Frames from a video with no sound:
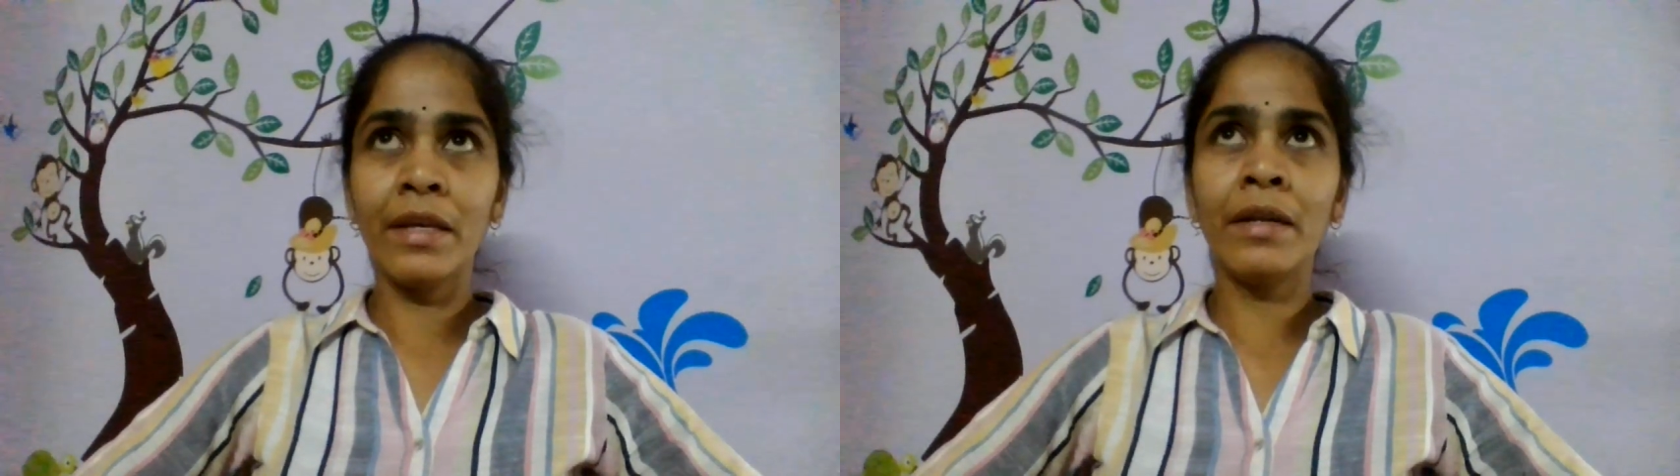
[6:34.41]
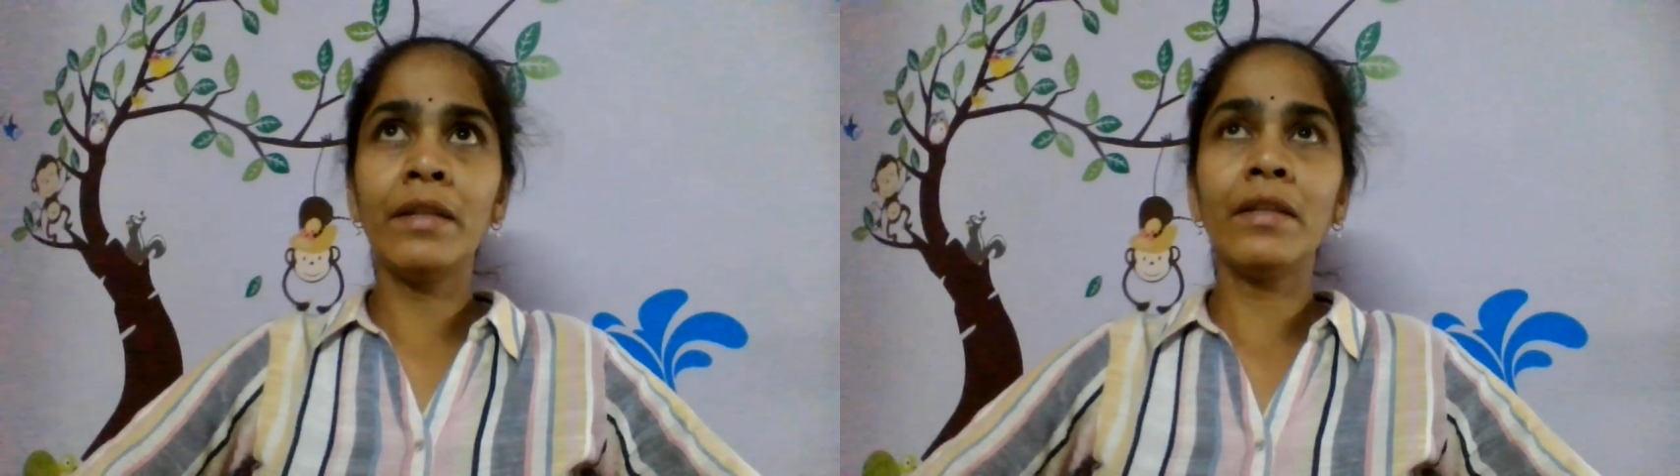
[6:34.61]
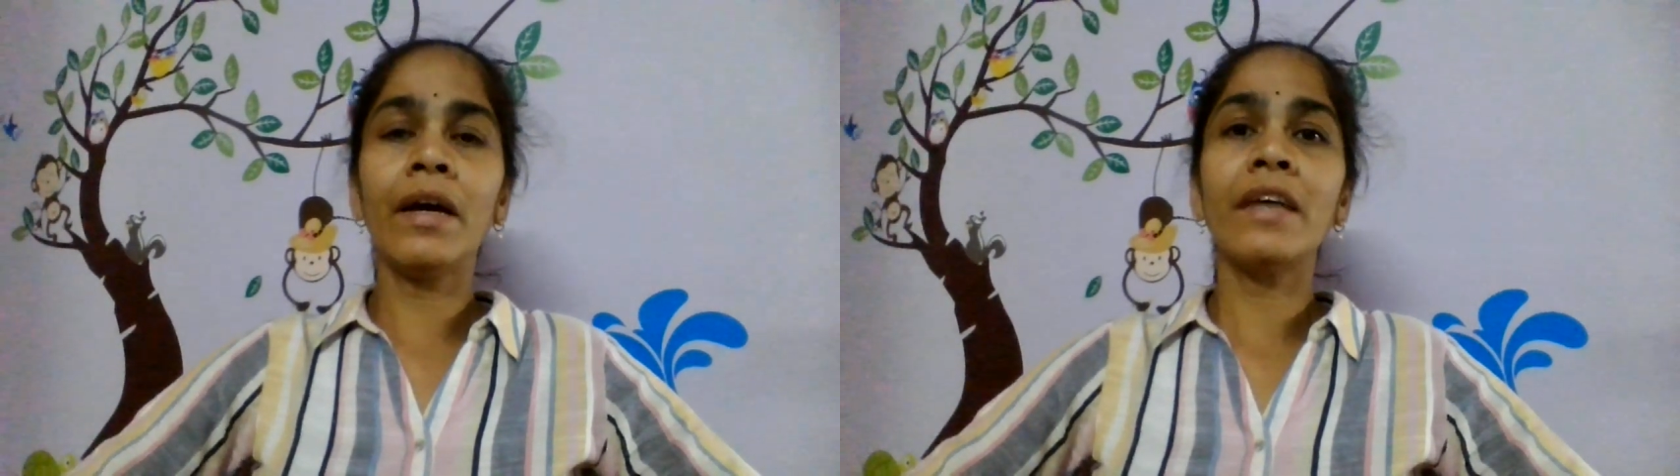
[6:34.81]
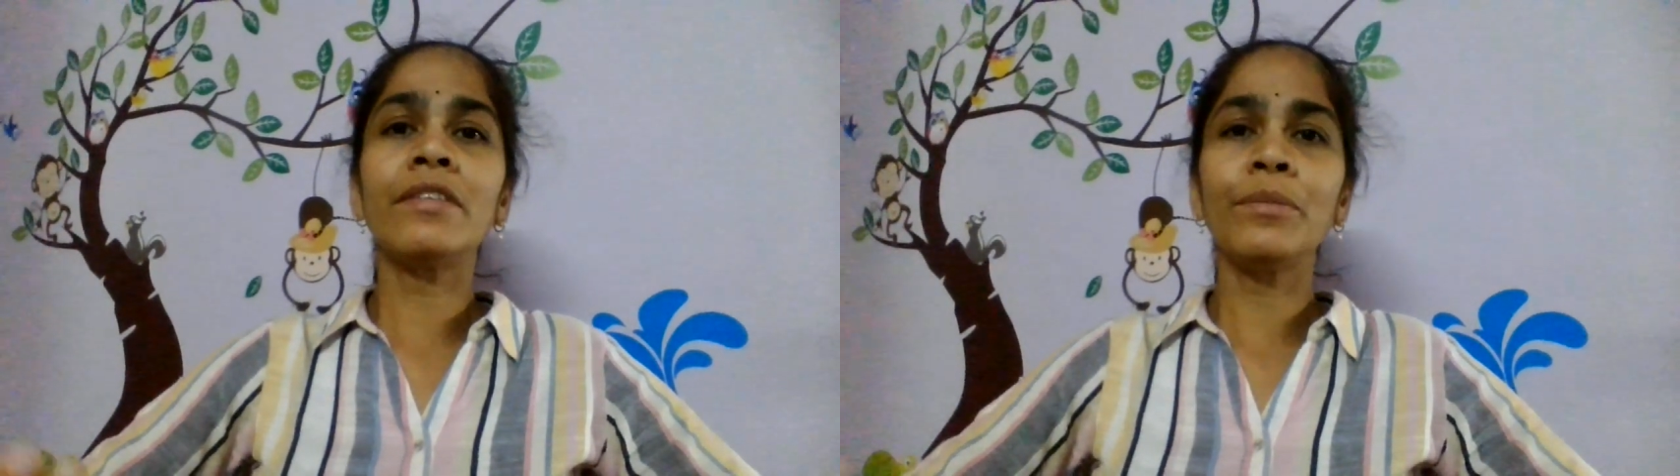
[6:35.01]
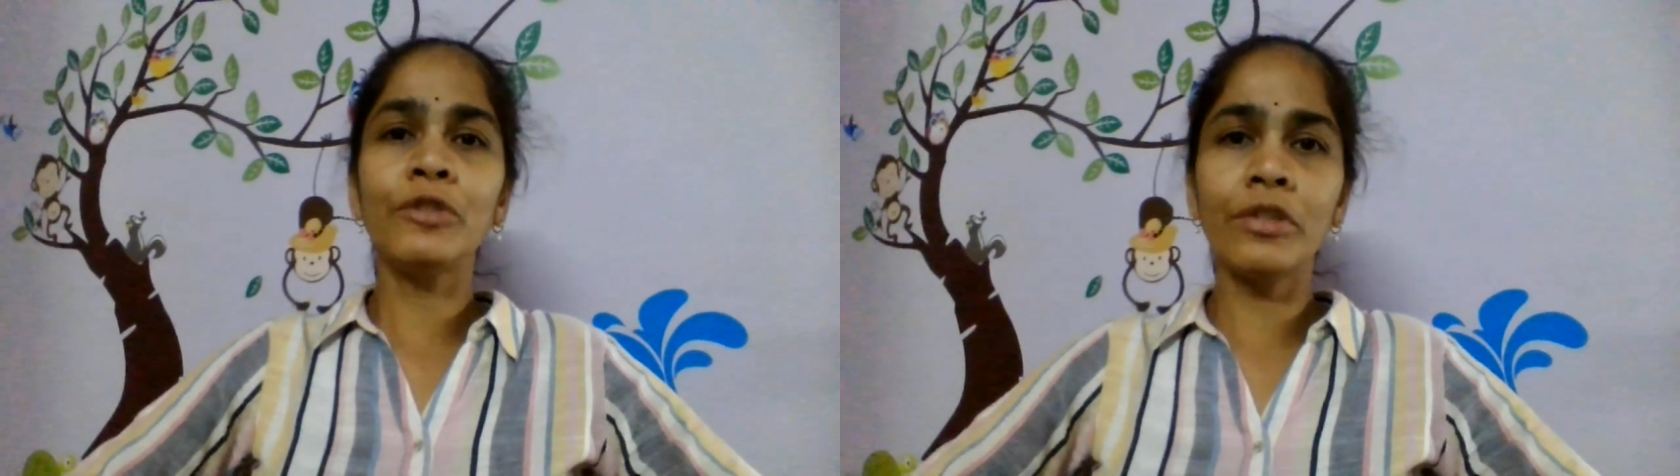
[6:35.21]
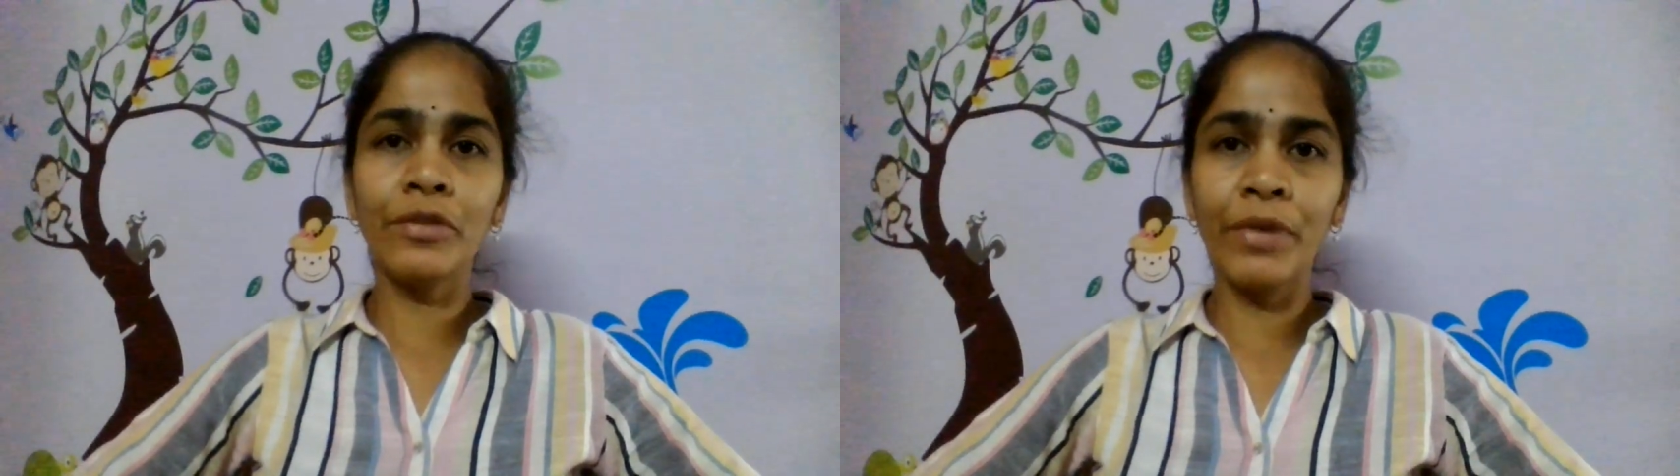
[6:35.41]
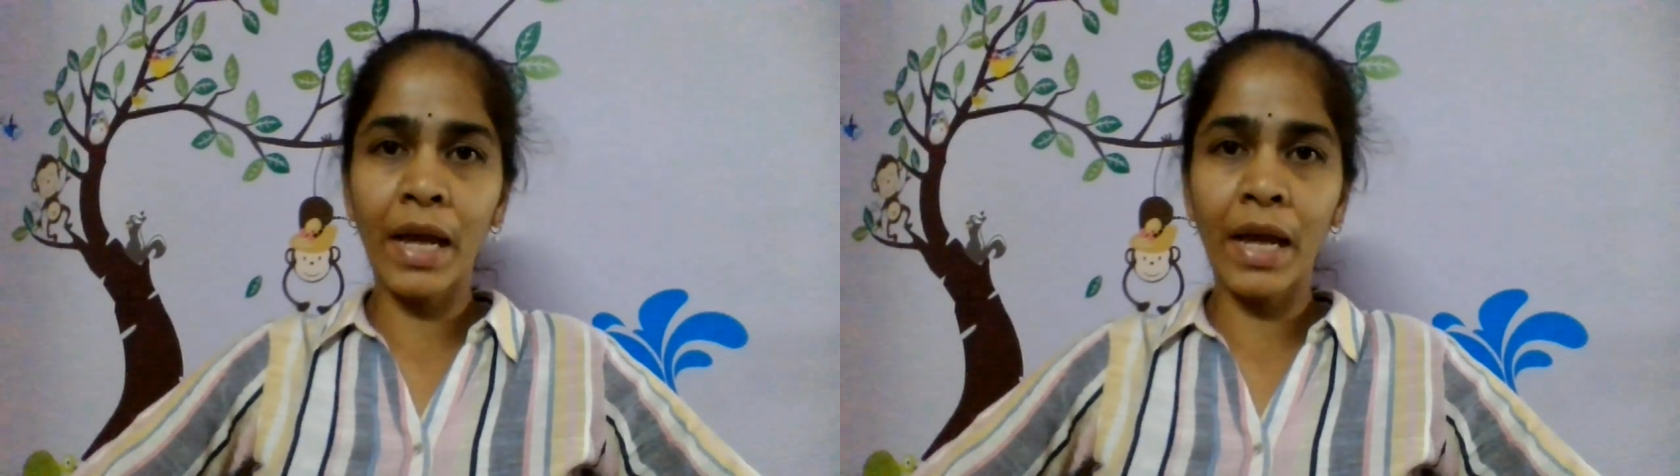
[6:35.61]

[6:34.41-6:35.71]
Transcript: then the assumptions we